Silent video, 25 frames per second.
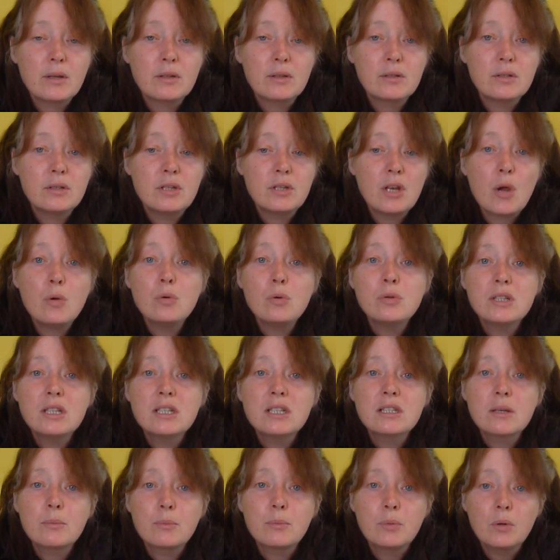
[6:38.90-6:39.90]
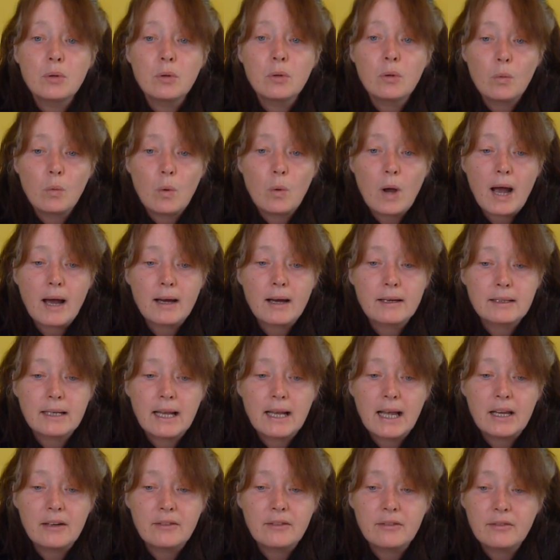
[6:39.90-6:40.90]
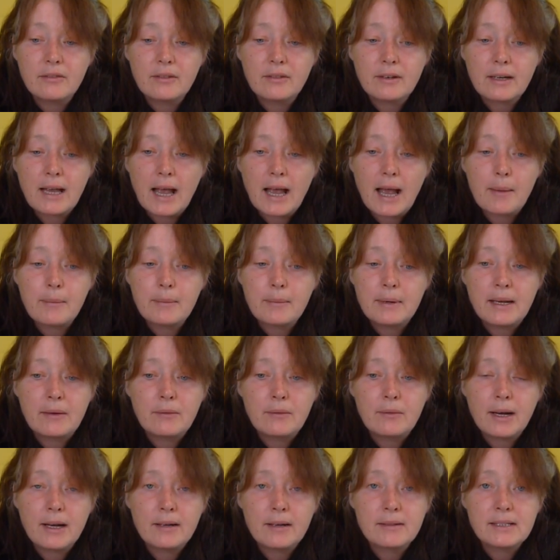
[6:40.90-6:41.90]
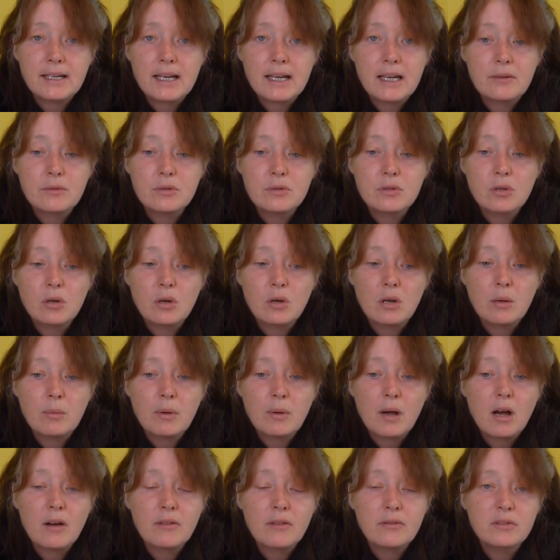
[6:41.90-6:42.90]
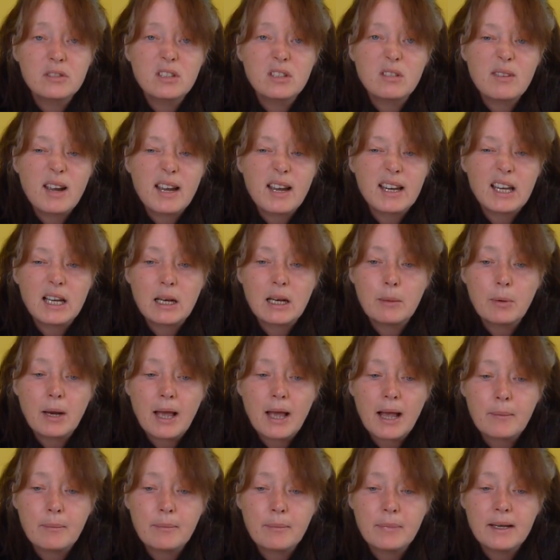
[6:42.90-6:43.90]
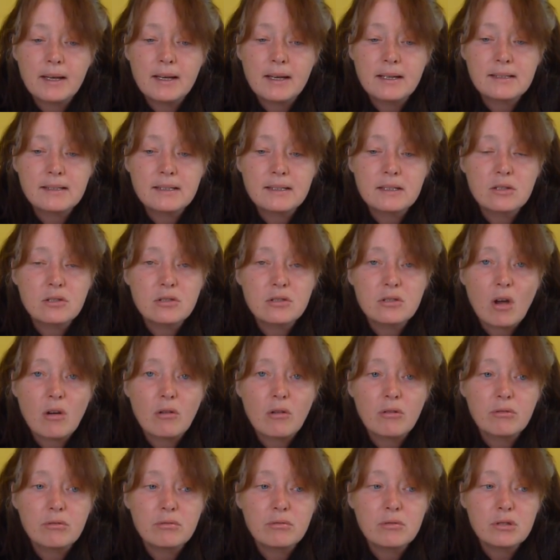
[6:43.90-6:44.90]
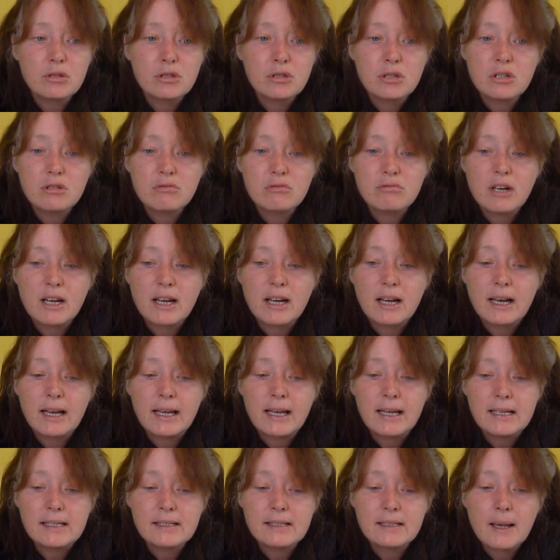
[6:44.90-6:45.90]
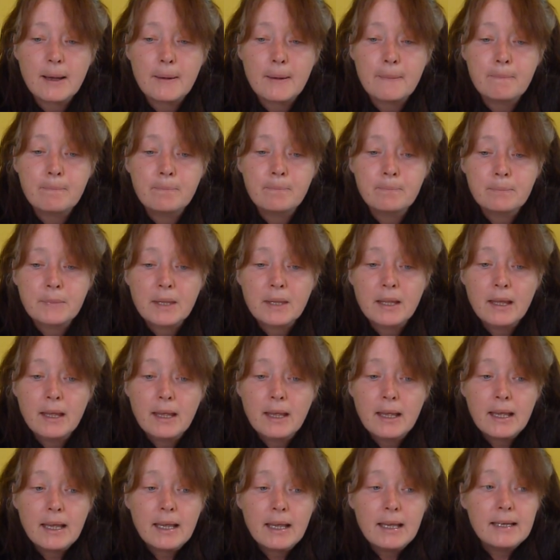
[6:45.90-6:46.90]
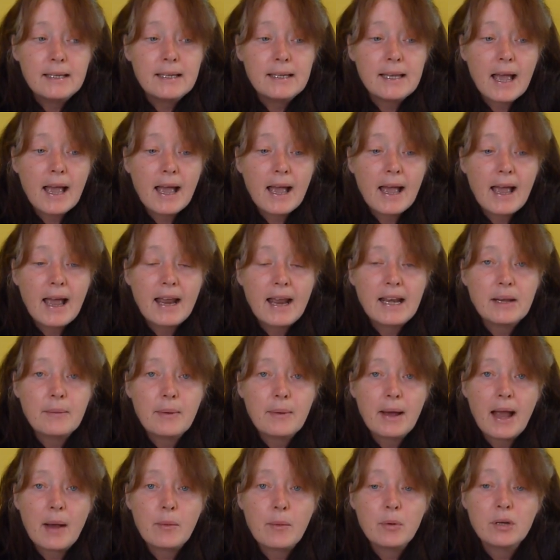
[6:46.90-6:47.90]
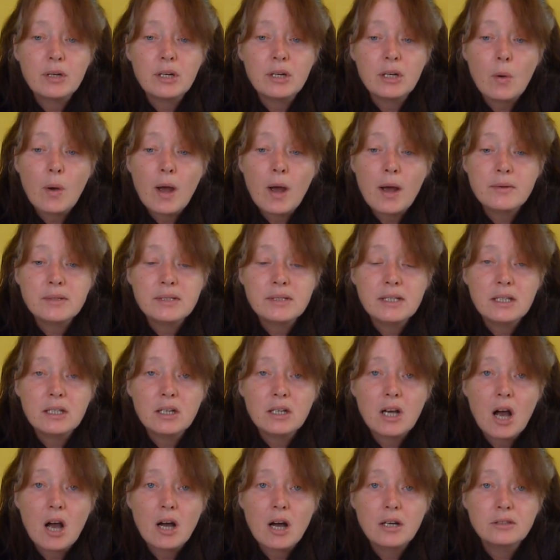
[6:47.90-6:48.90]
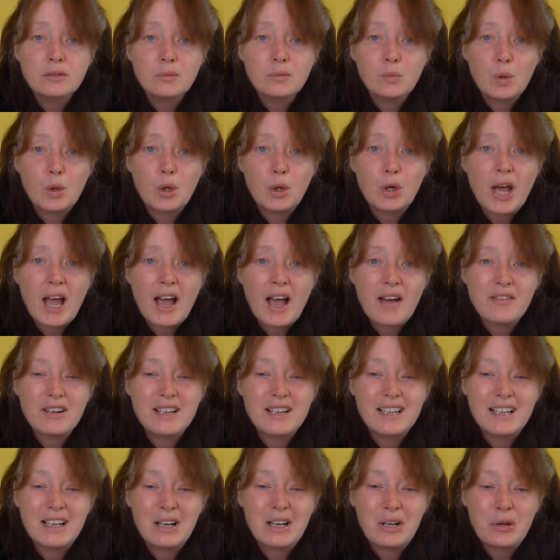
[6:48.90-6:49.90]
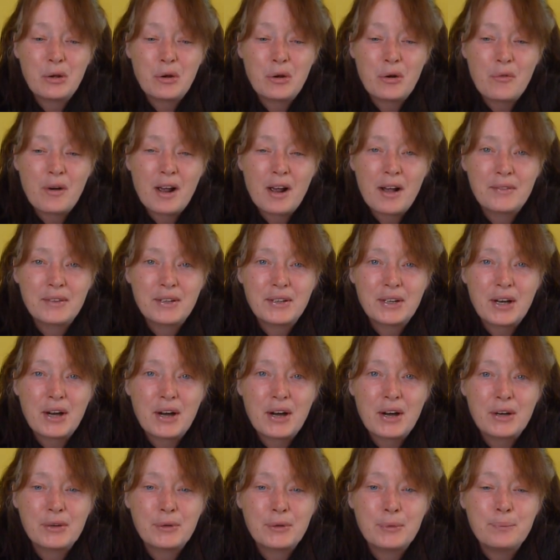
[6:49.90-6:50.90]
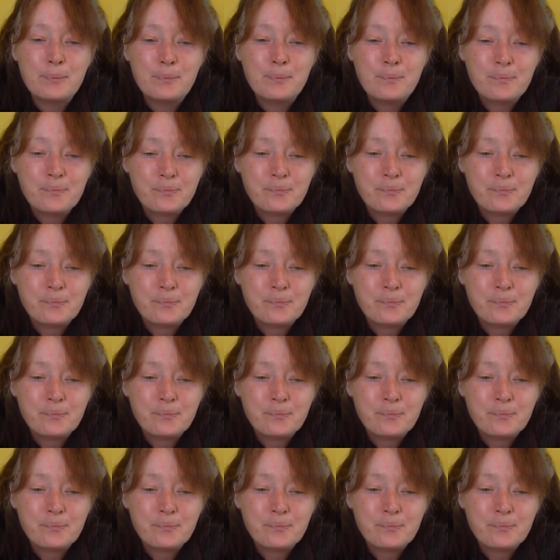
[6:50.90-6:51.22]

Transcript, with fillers: noticeable wildlife happening around here at all, apart from the regular blackbirds and song thrushes really. So yeah, anyway, we're going to go out in the garden. We're going to have a little look around the garden.